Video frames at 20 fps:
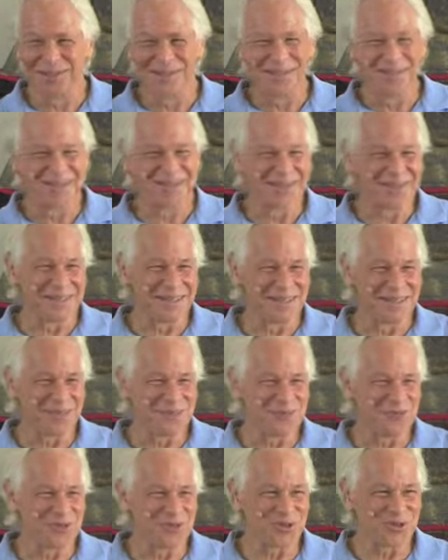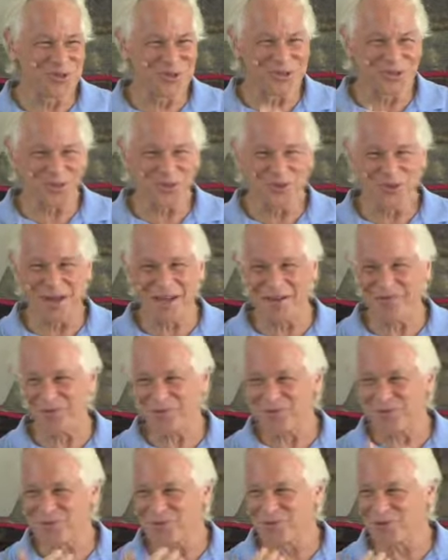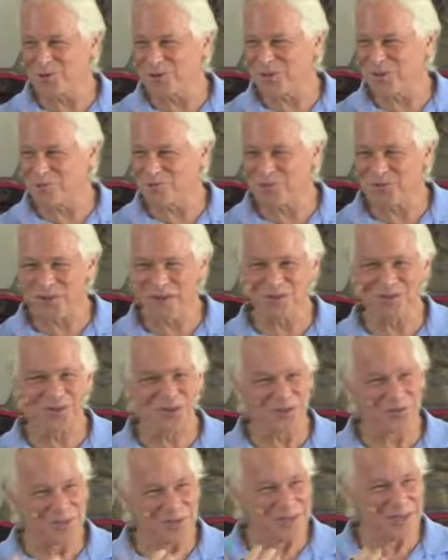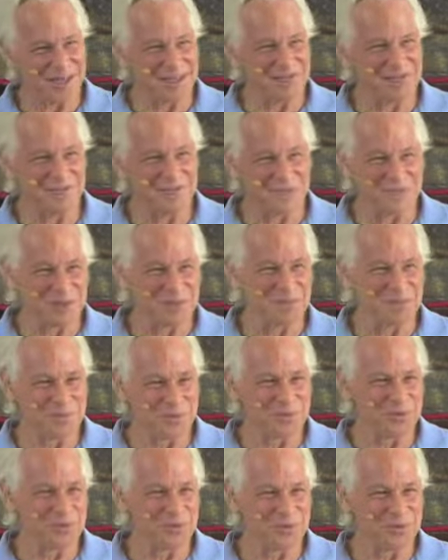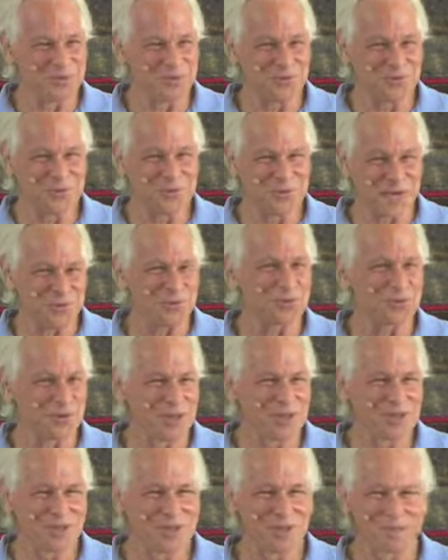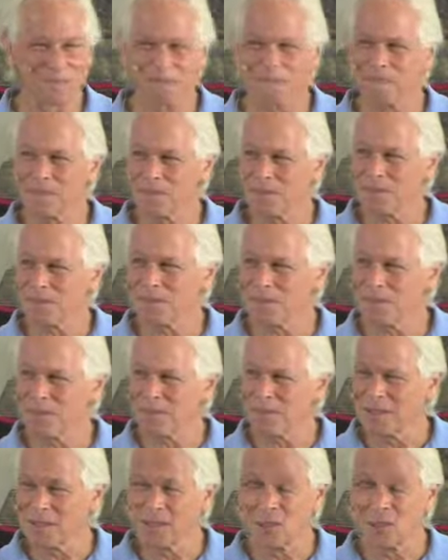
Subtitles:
If we're learning a craft, if we're learning a profession, have people who mentor us, right?